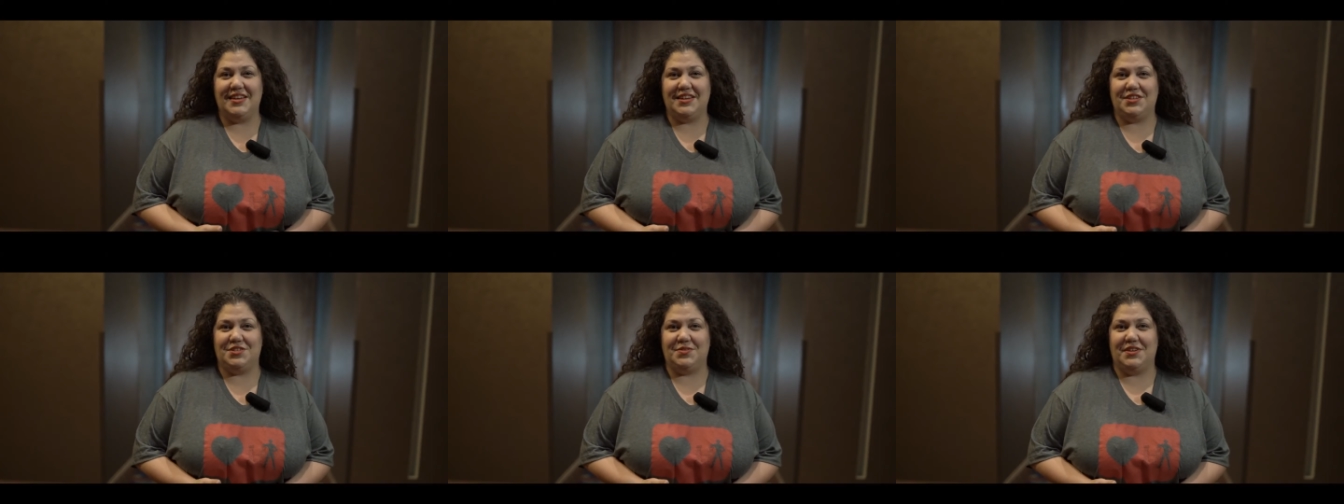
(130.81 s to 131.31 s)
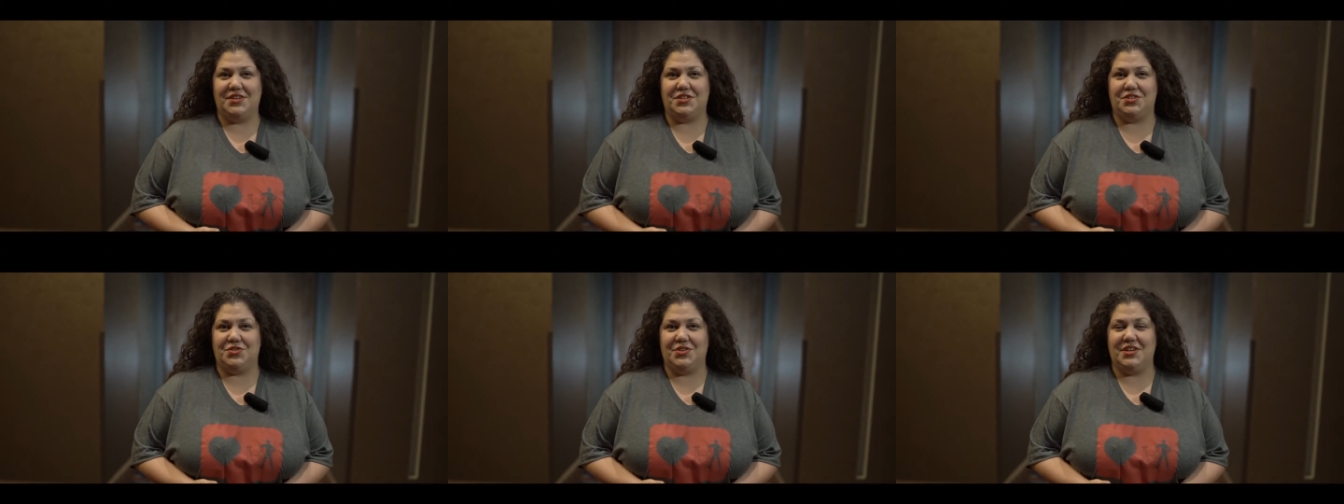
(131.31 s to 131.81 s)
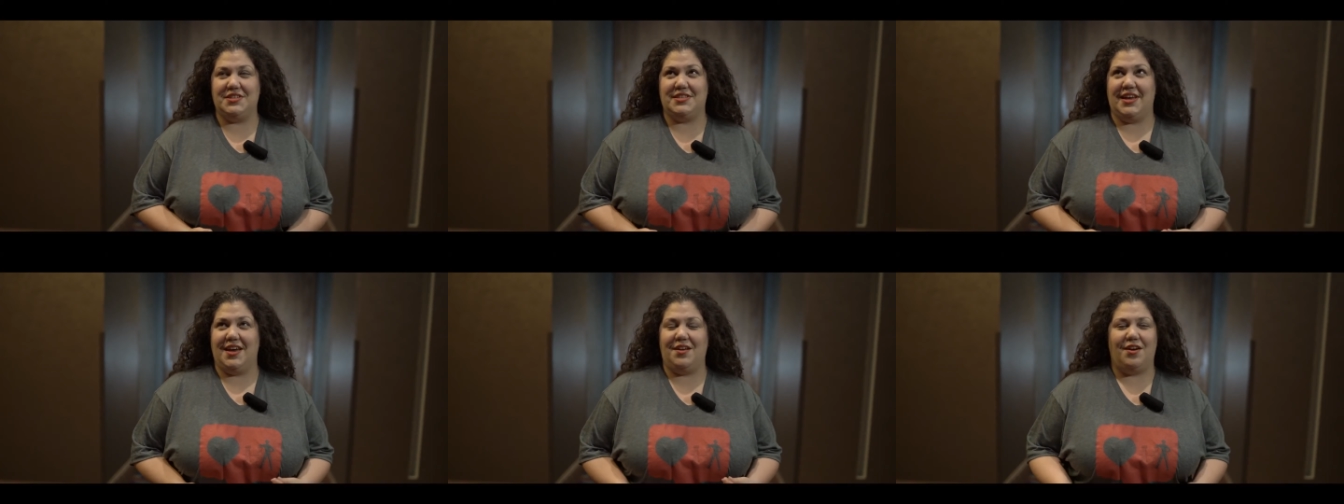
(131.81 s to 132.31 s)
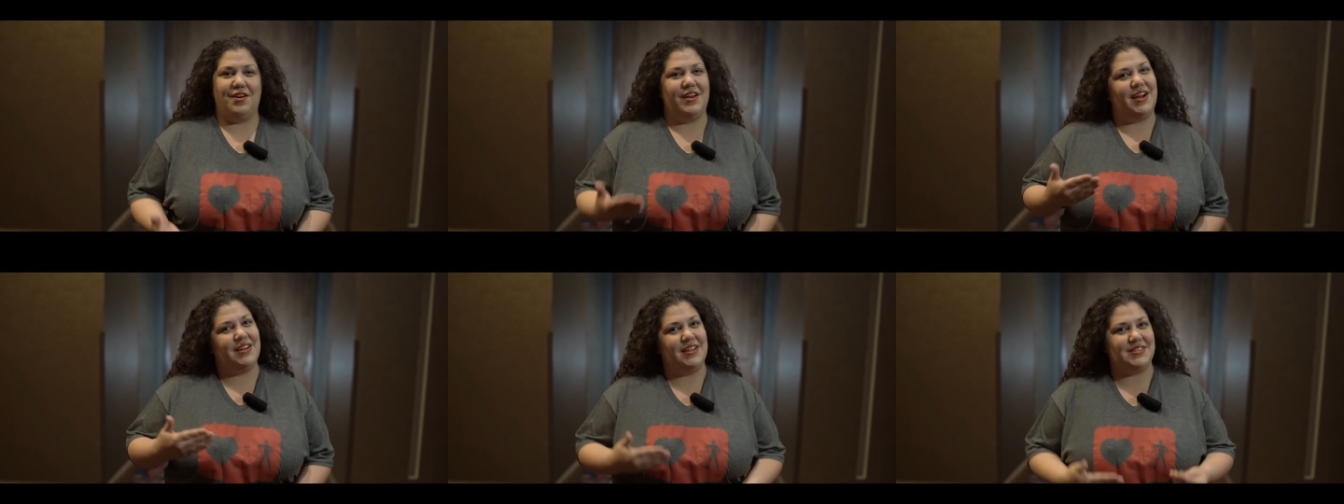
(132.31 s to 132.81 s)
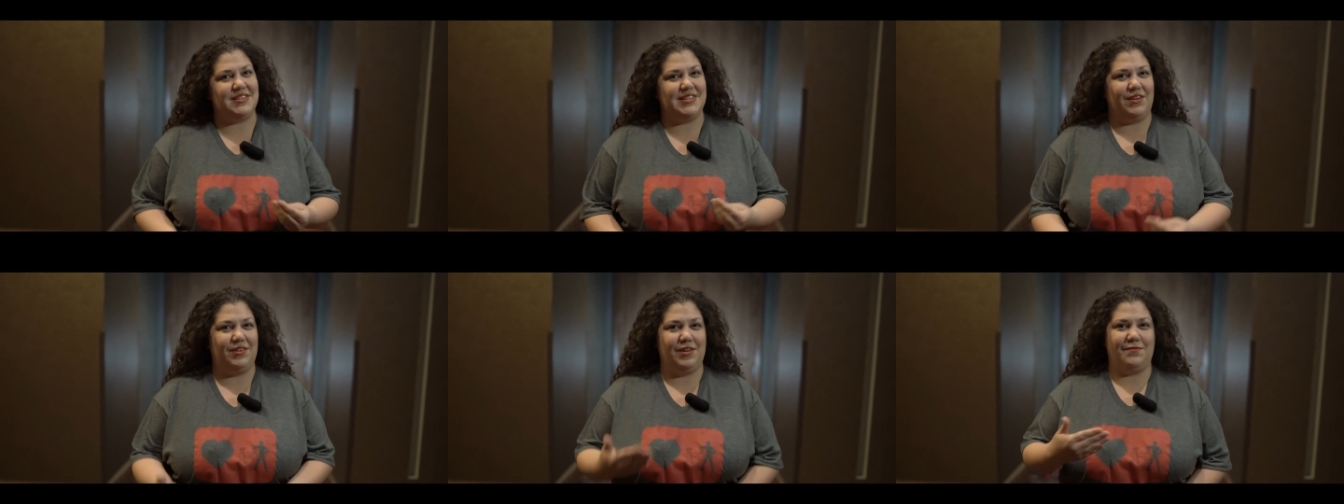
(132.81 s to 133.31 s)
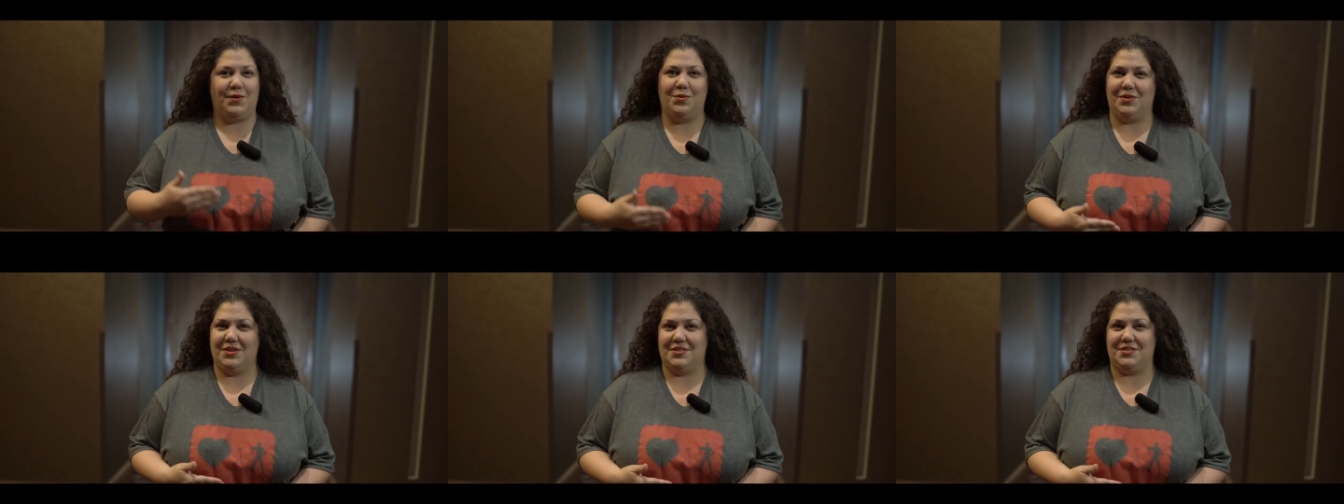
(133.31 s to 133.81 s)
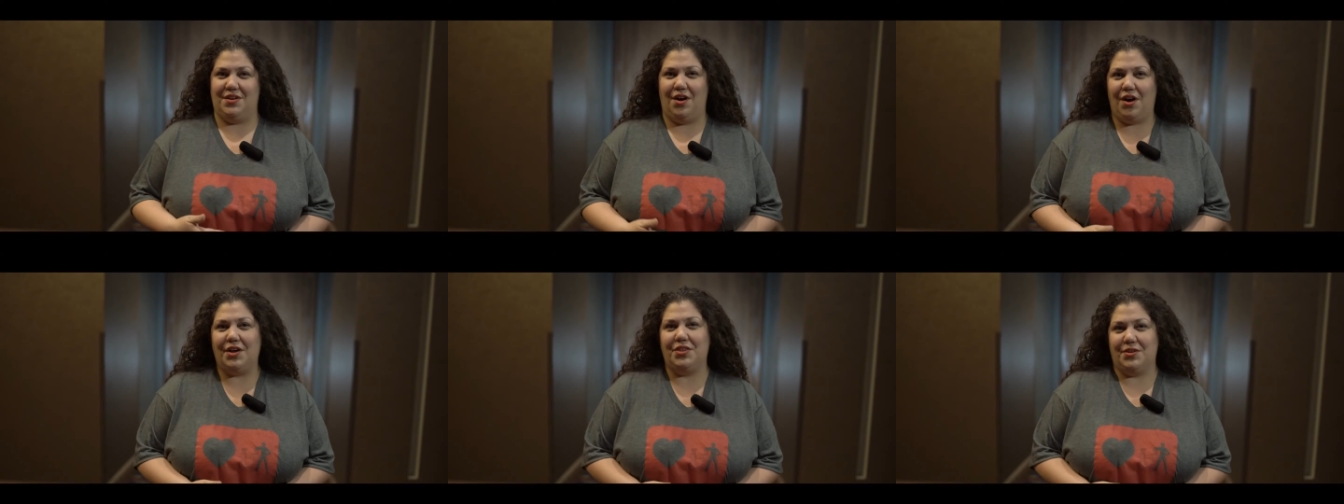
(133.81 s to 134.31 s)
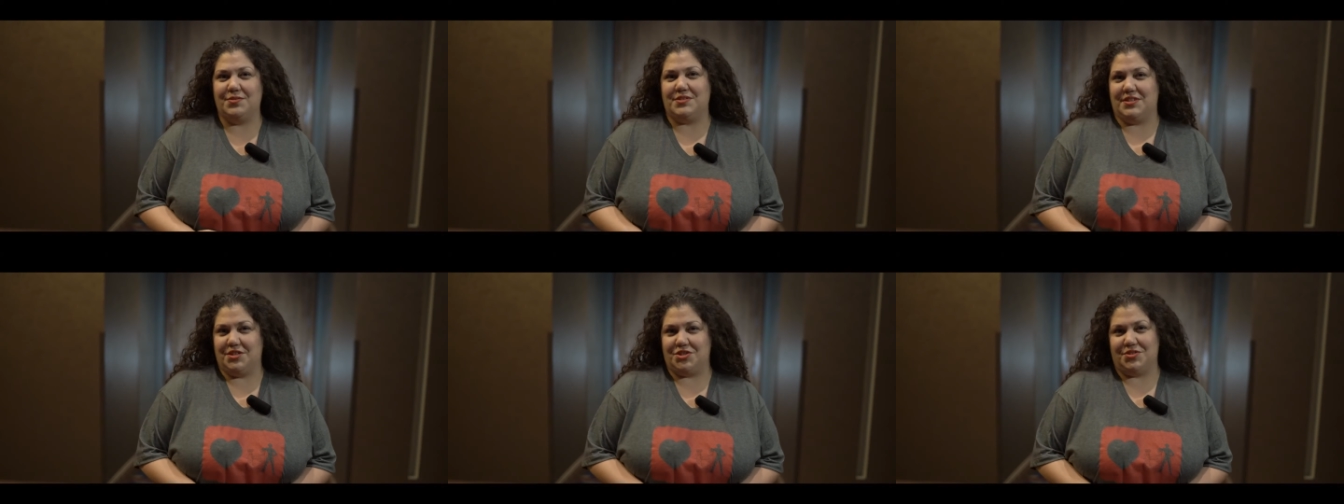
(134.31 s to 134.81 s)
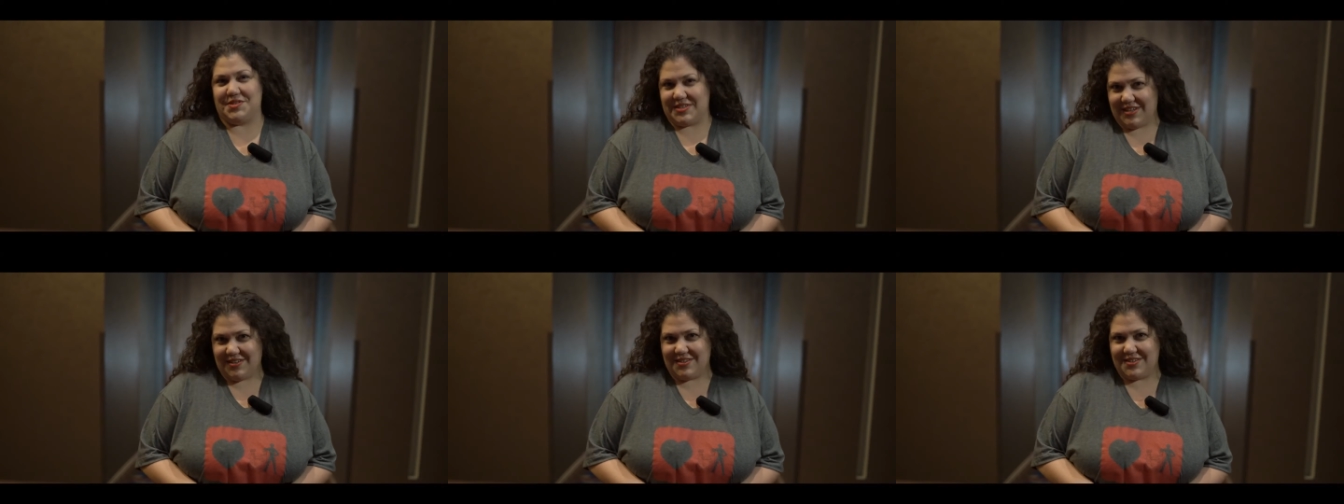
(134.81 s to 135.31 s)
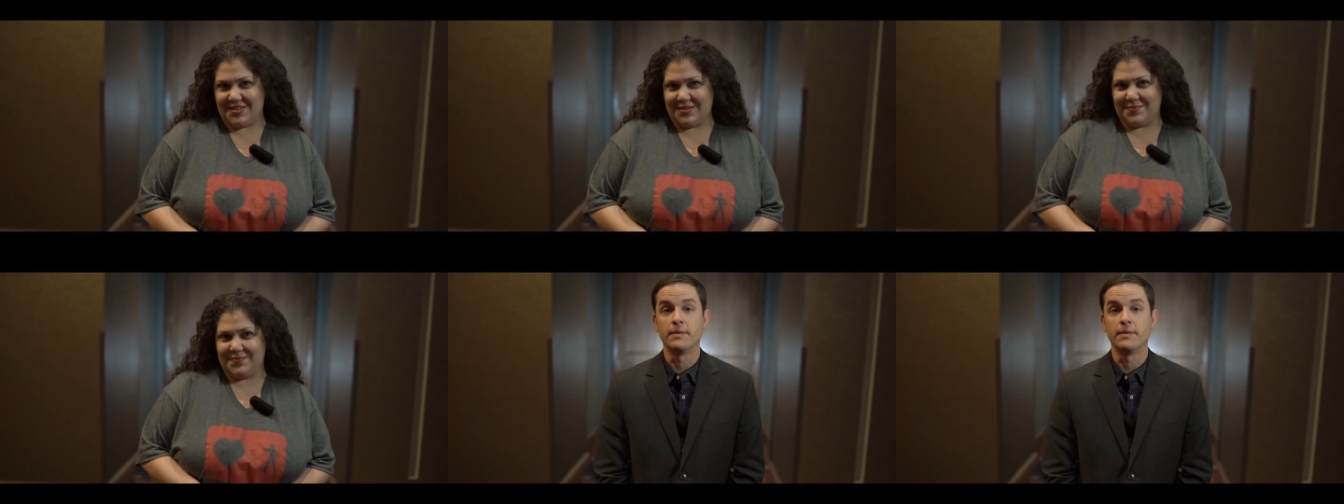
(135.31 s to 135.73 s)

into industries that are not necessarily focused on those digital skills.